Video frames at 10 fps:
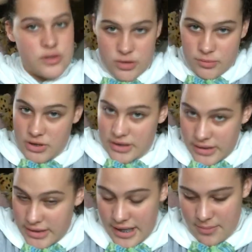So I'm just
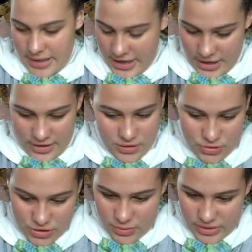gonna take my hair.
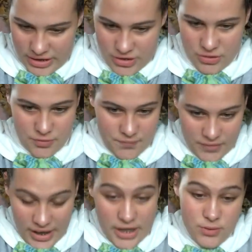Usually what I do,
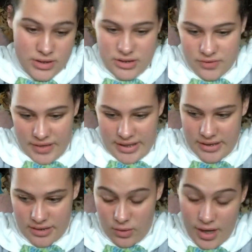I used to divide
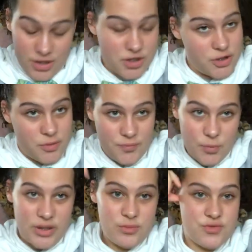it, actually no,
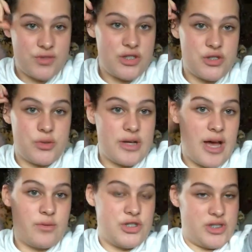when it was really short
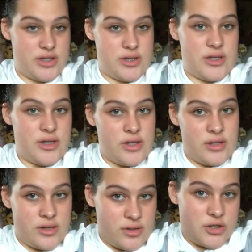I would just
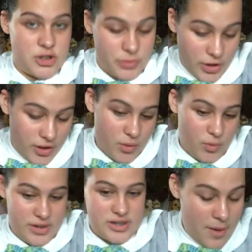do it all at
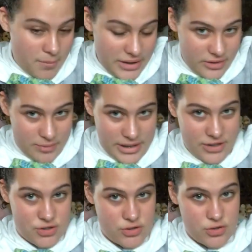once, but now that my hair
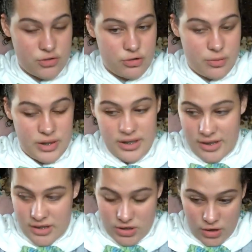is growing
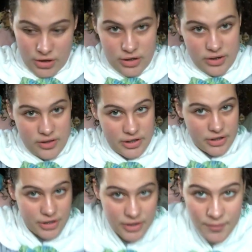and it's longer and
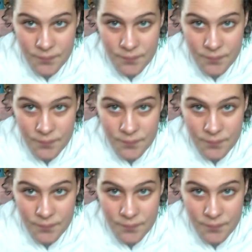thicker,